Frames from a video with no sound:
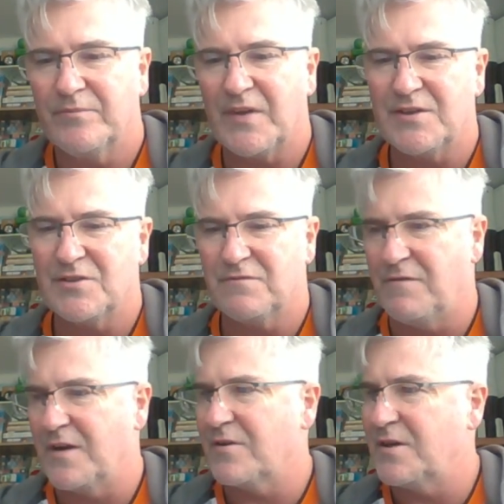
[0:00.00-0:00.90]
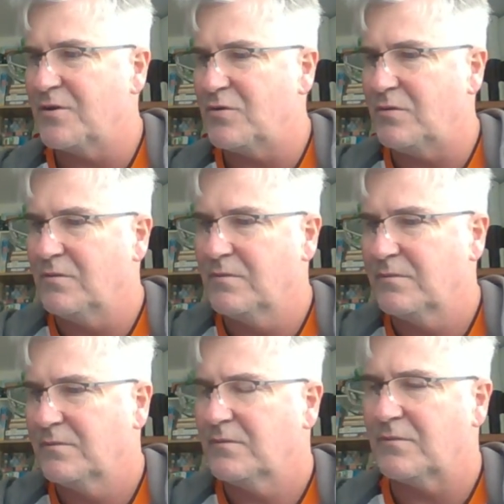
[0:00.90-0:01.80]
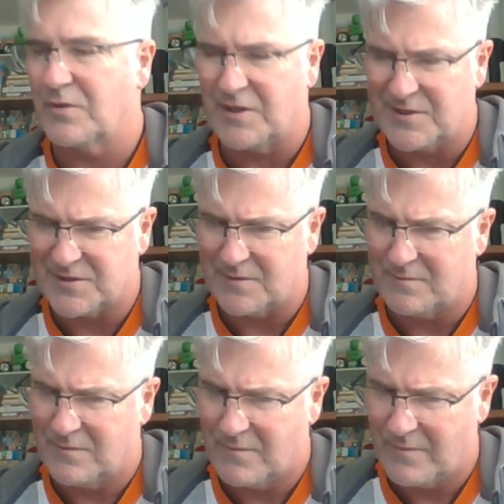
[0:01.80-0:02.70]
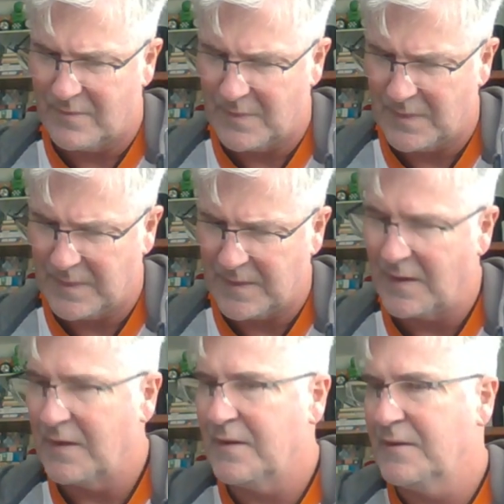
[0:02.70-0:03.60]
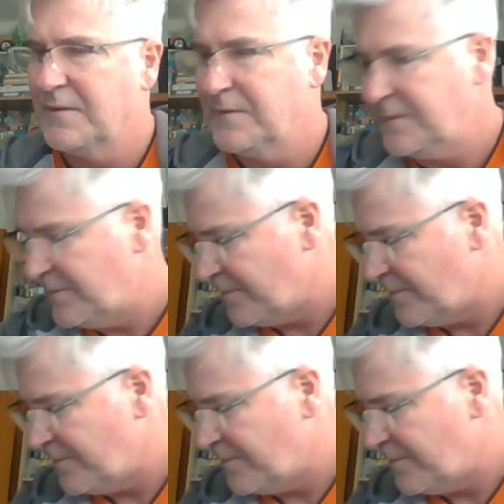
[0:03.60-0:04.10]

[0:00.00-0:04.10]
They just vary who released them. What